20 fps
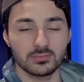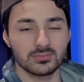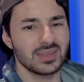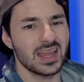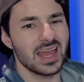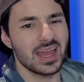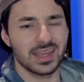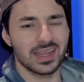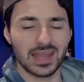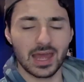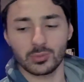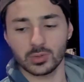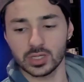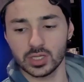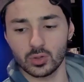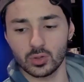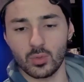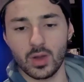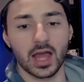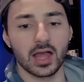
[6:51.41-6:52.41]
nah, not
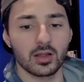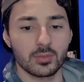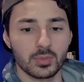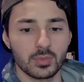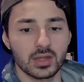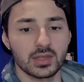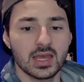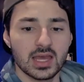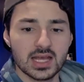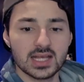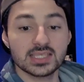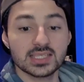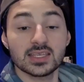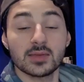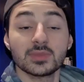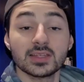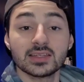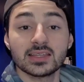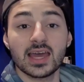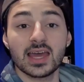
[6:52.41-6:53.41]
really a while, but
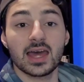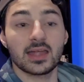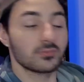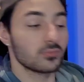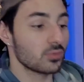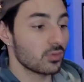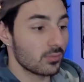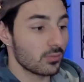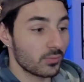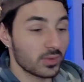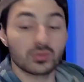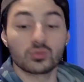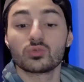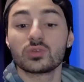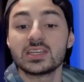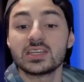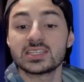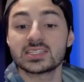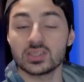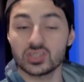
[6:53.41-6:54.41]
something that with
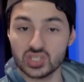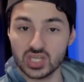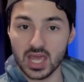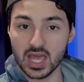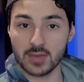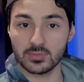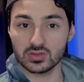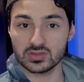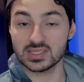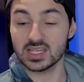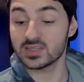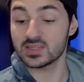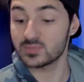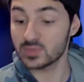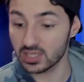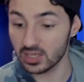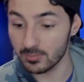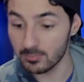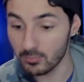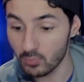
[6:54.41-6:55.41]
recent chapters has
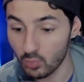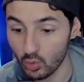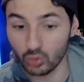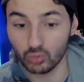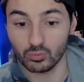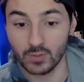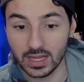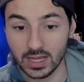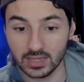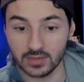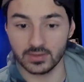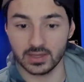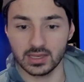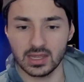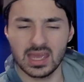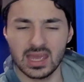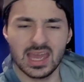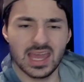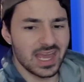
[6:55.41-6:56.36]
become more relevant,